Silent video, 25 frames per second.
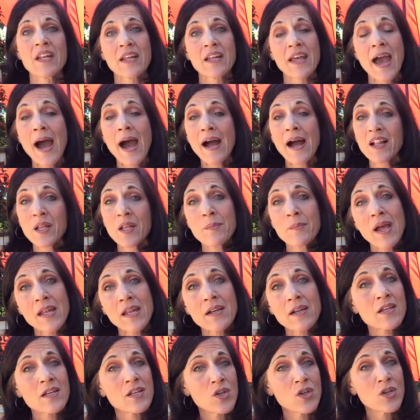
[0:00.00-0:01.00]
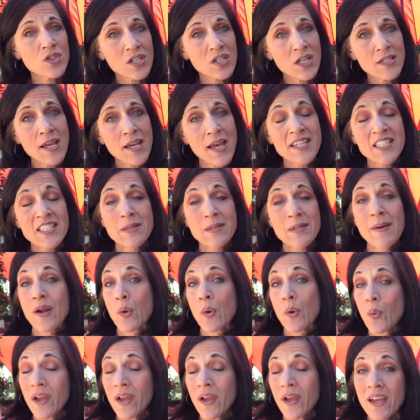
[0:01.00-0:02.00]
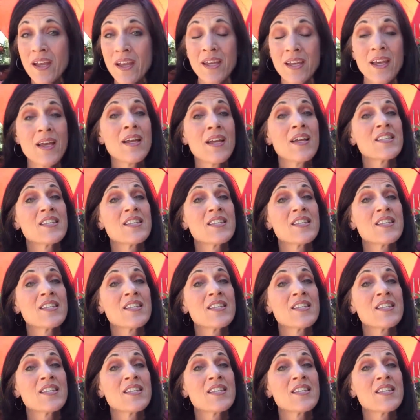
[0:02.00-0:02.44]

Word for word: getting acclimated, it usually takes about a week.